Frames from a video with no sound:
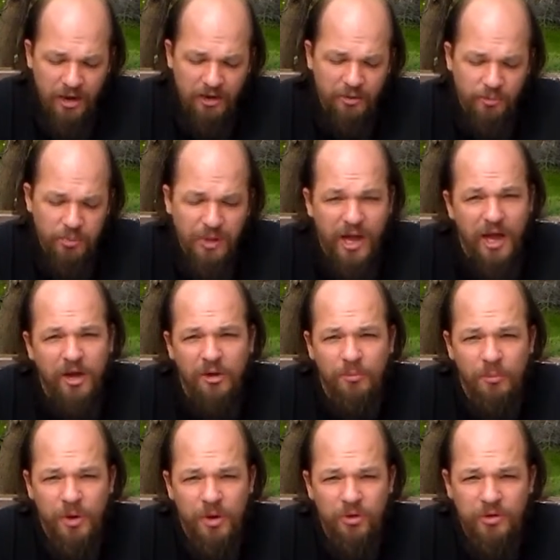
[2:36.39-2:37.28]
how to
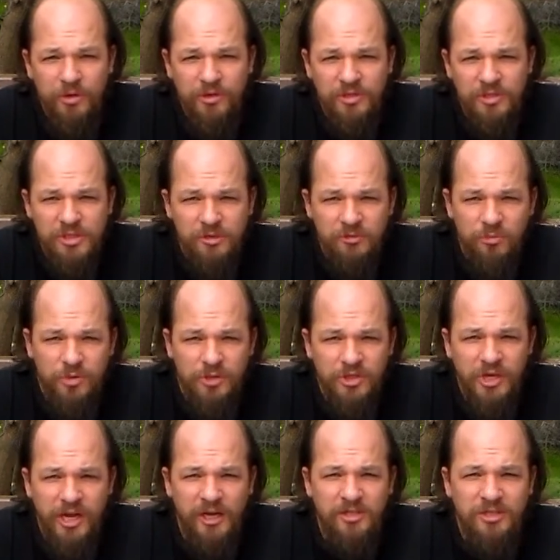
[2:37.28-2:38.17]
block opponents and
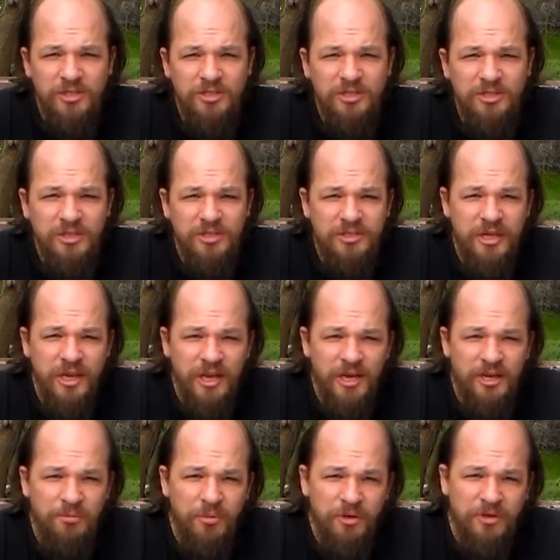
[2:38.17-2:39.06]
which actions to
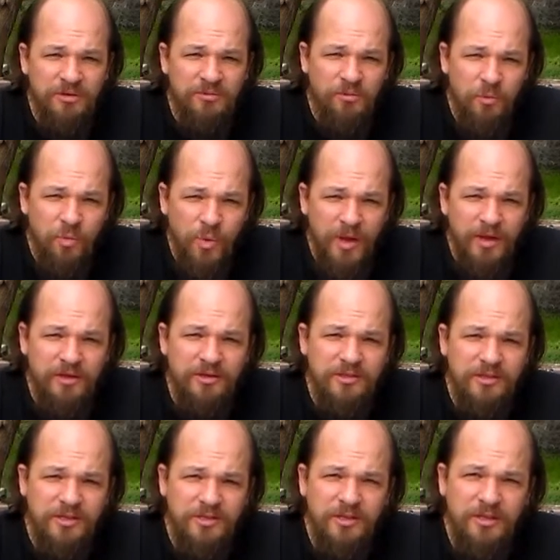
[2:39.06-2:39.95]
take, but
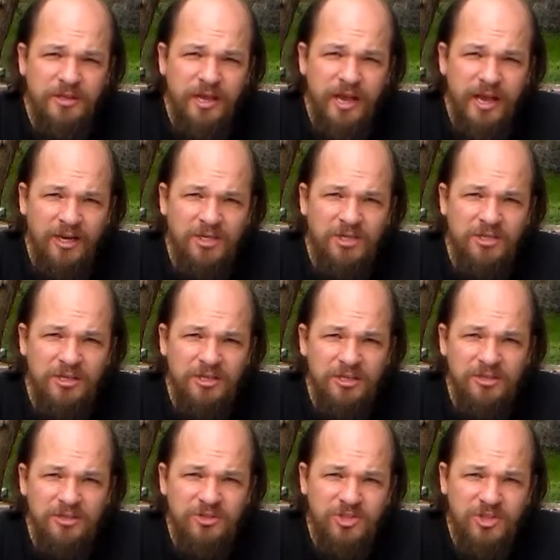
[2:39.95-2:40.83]
when to
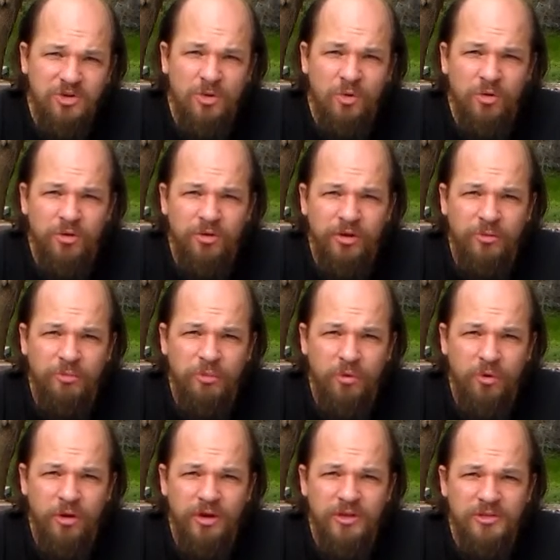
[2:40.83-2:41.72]
actually score their
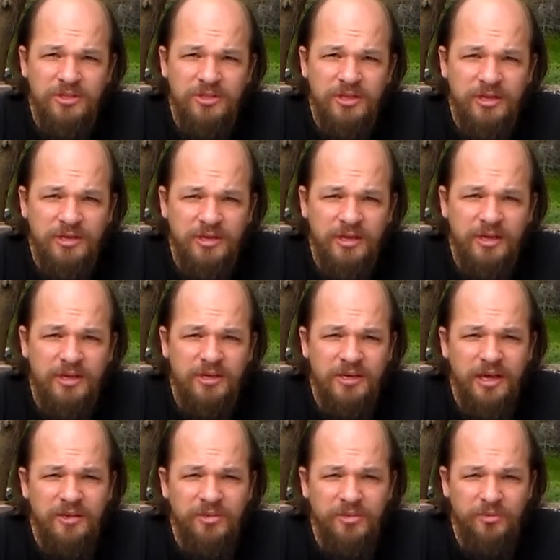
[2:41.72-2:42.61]
points and
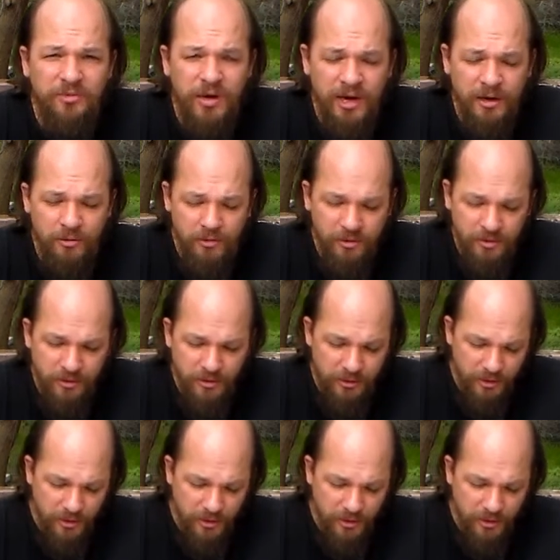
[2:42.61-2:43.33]
end the round.